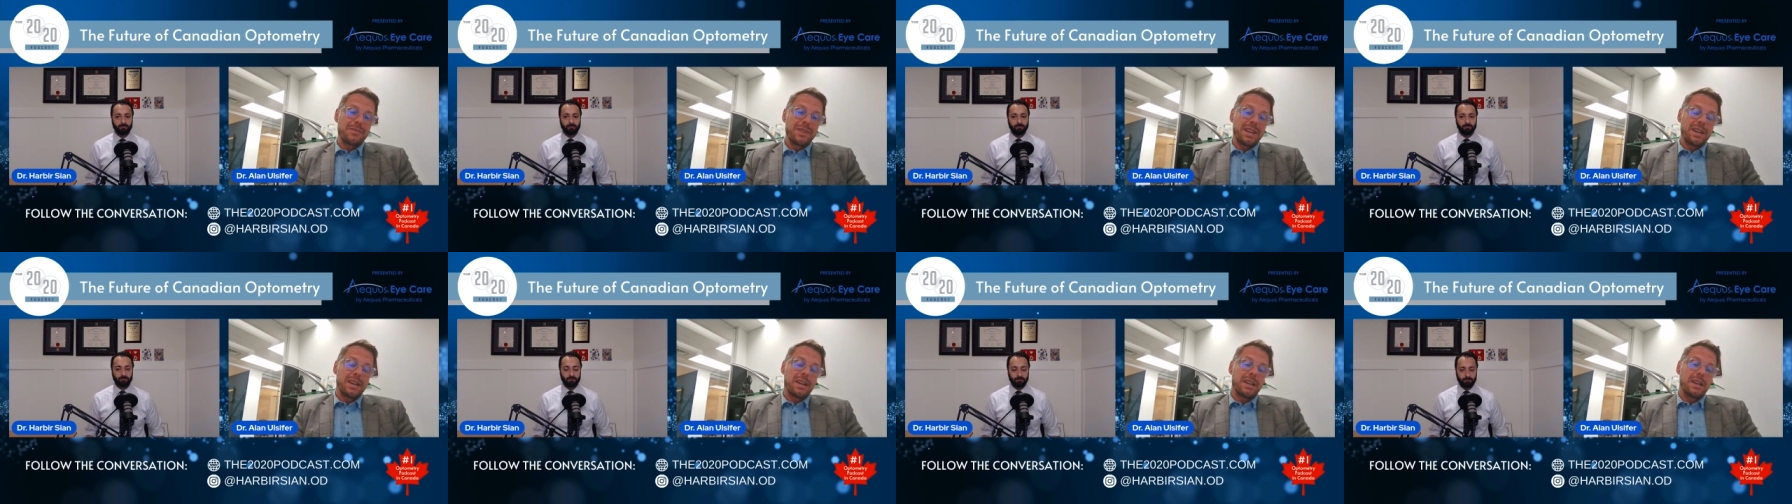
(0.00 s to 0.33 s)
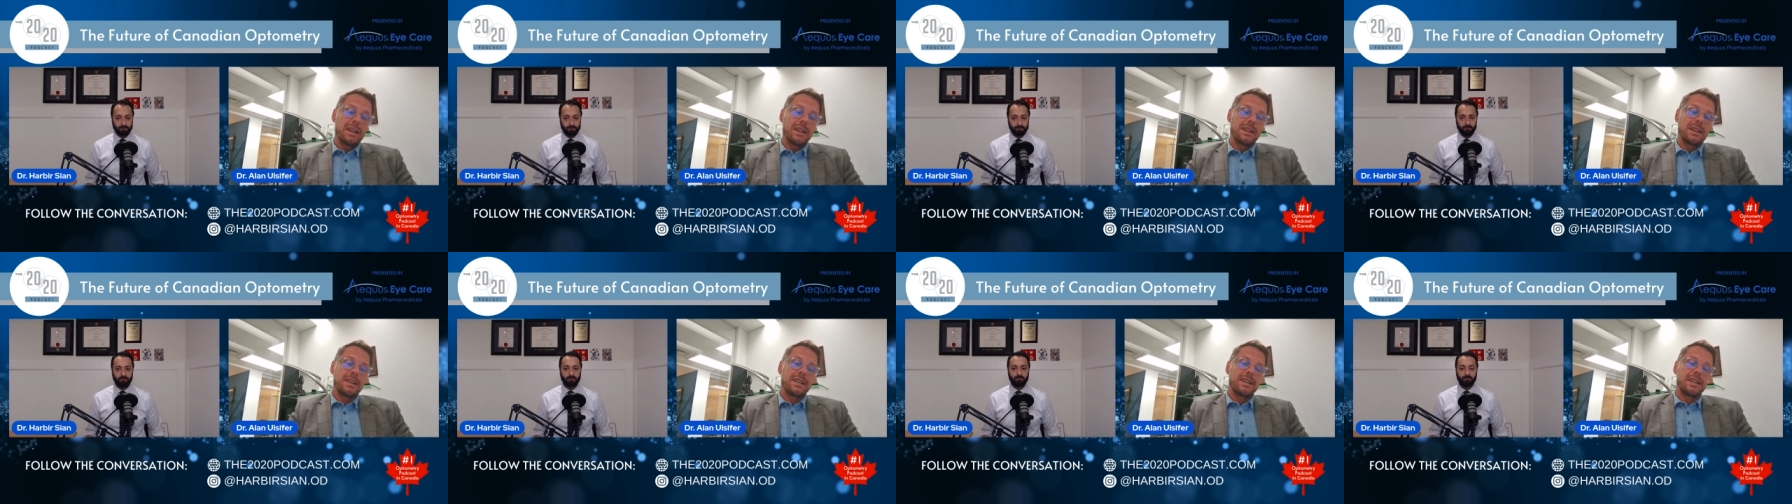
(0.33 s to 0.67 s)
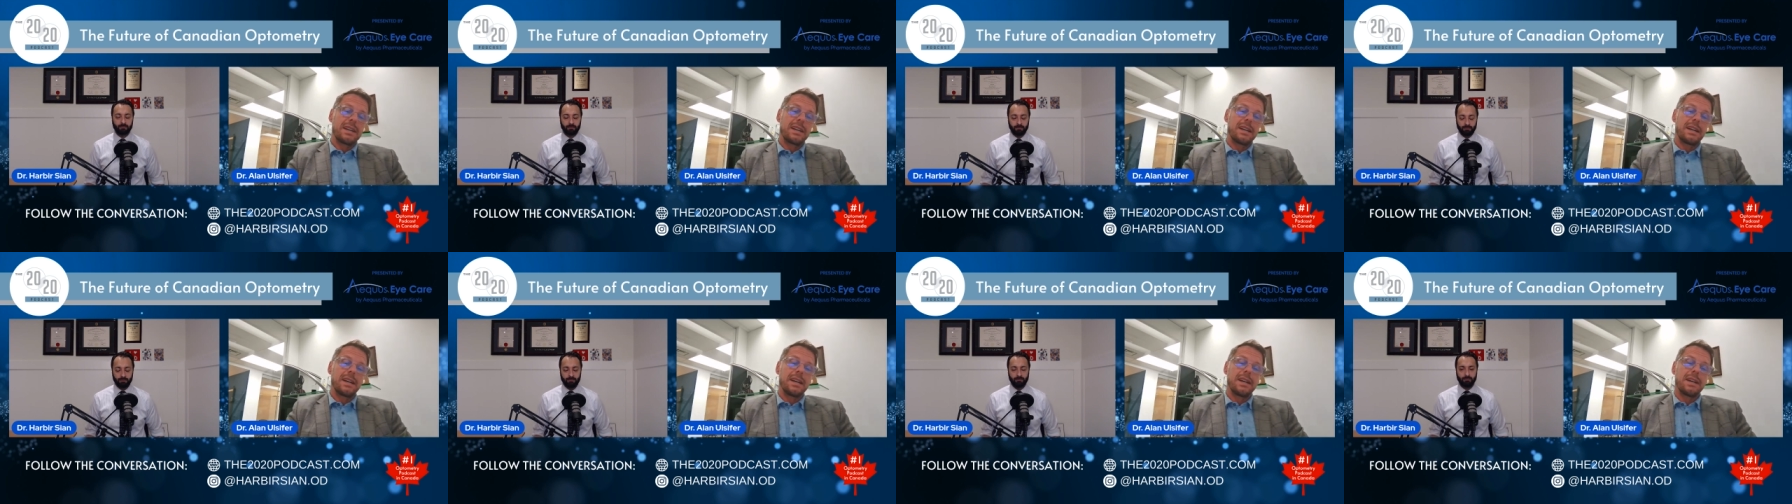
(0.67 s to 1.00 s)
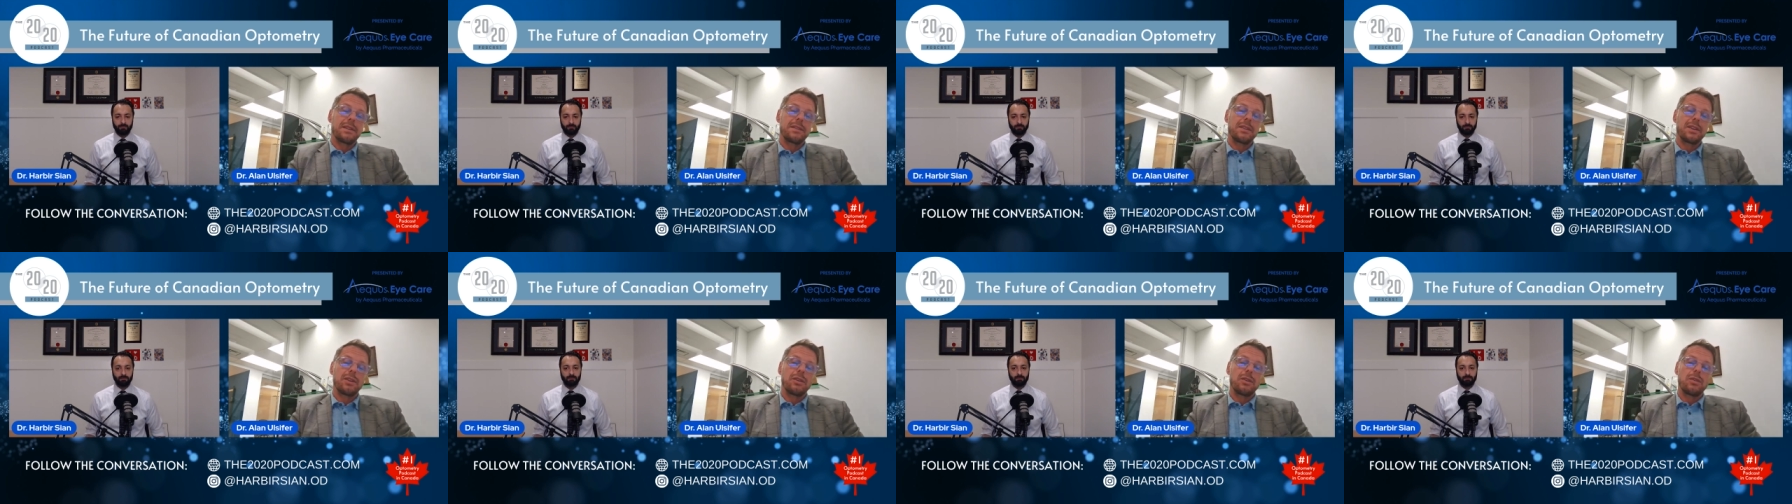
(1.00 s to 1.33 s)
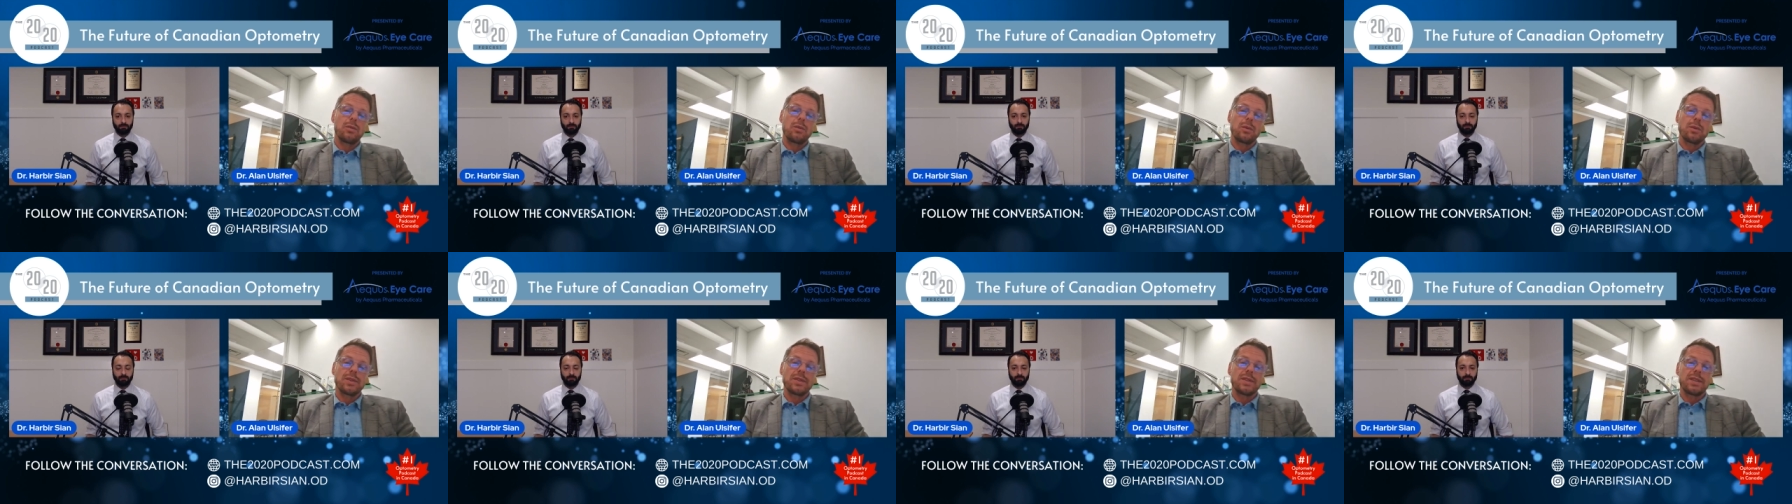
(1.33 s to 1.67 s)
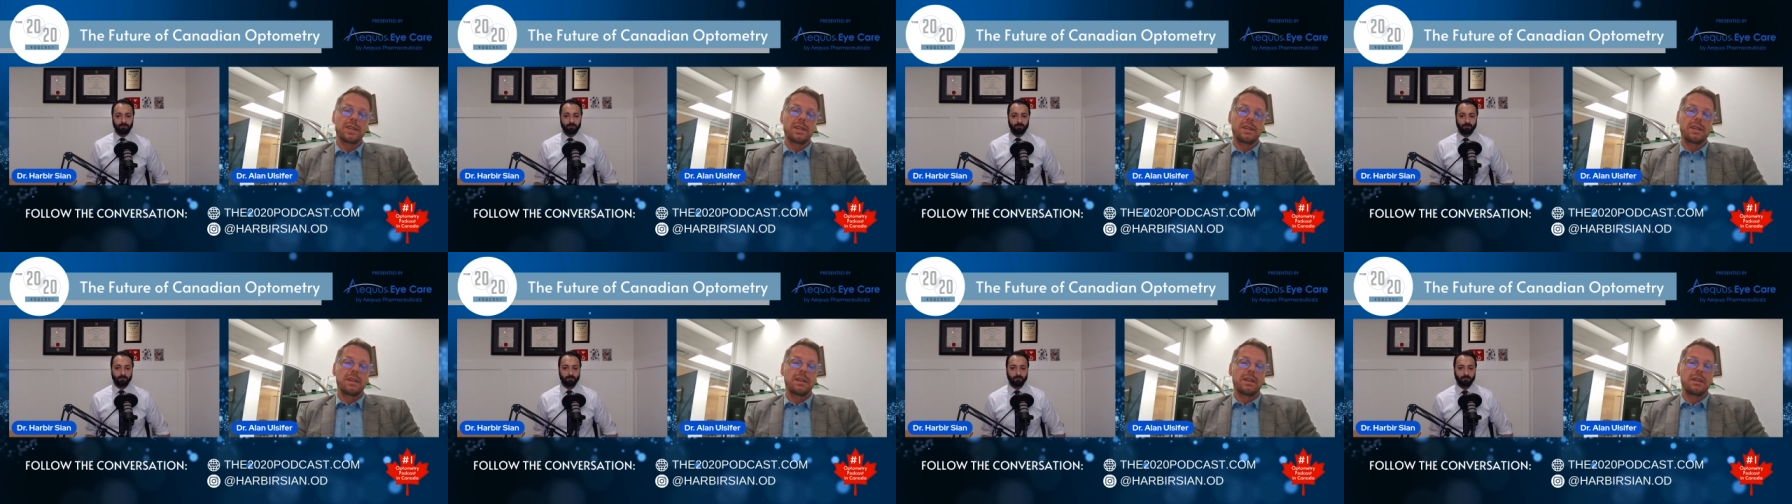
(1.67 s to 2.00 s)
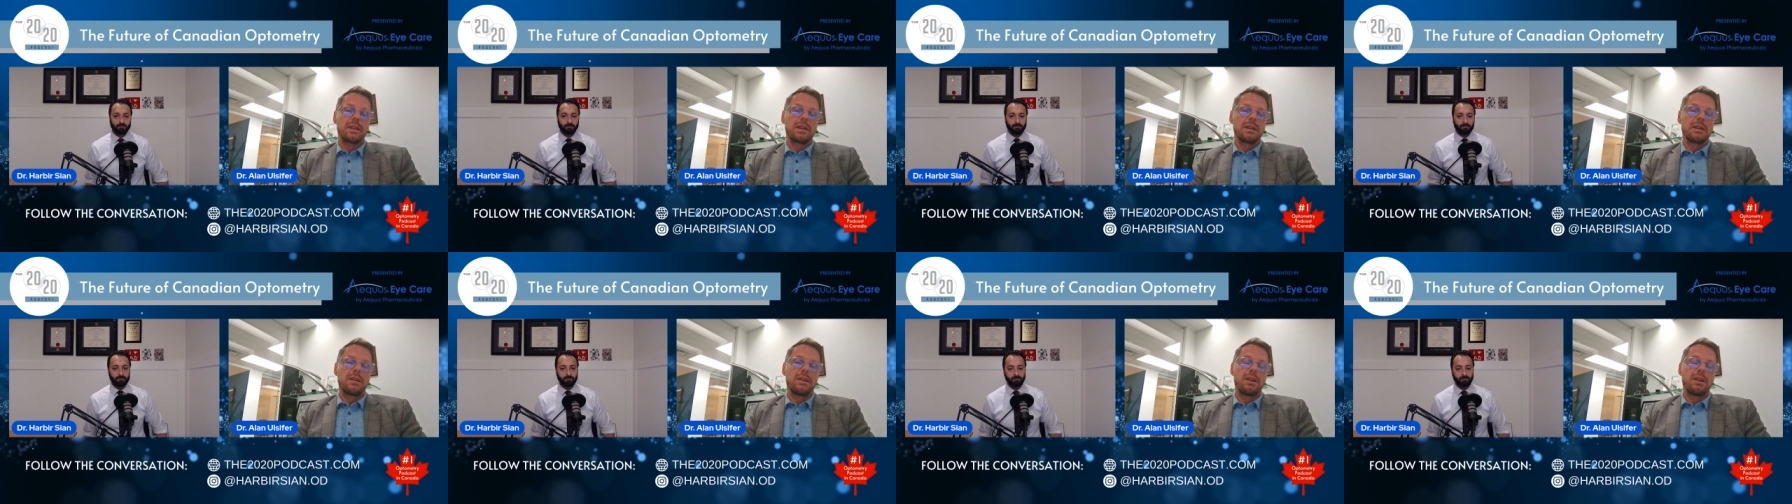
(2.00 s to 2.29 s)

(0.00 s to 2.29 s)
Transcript: And, we're seeing